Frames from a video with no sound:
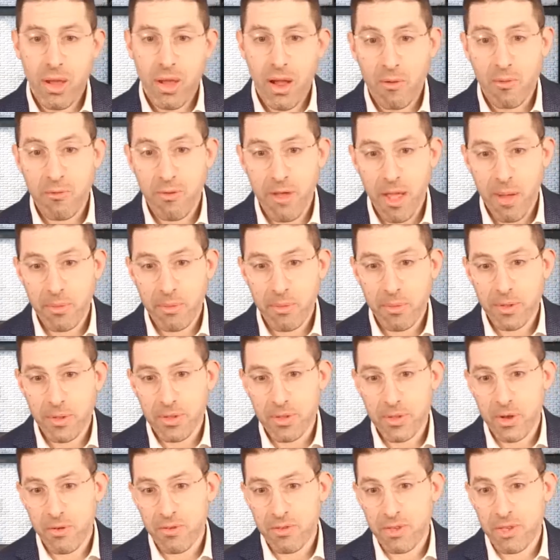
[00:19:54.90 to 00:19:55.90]
Our family
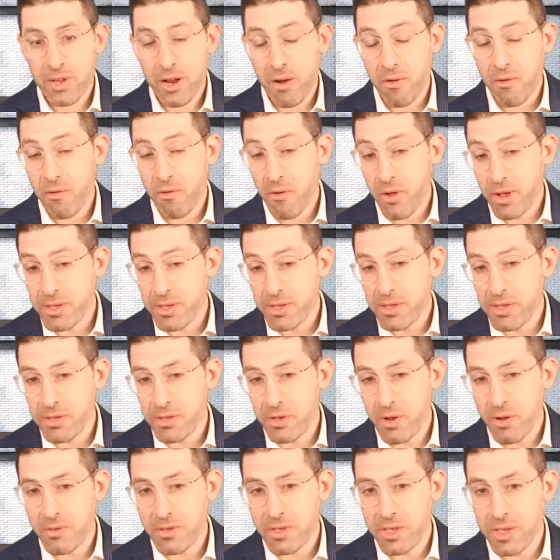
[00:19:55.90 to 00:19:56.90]
deserves it. Our friends
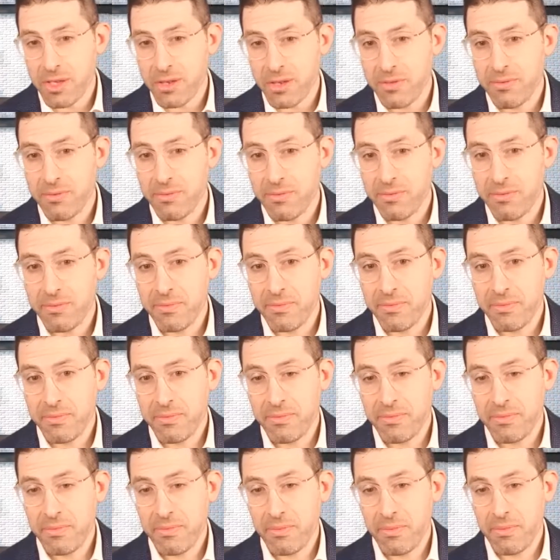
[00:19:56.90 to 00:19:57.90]
deserves it.
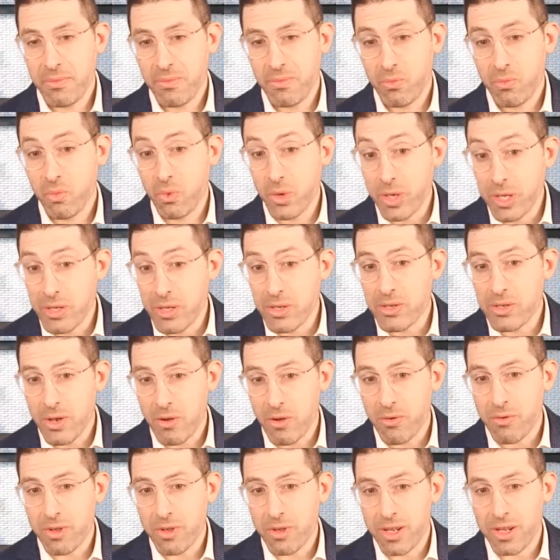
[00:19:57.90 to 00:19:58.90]
We
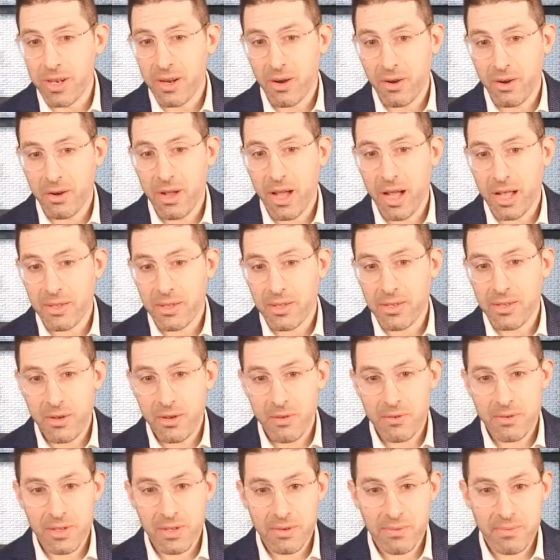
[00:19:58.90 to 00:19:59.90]
deserve it, and our God
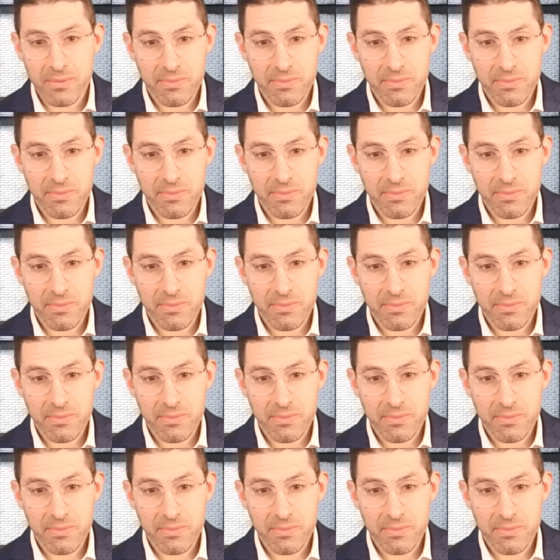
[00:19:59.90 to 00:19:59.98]
deserves it.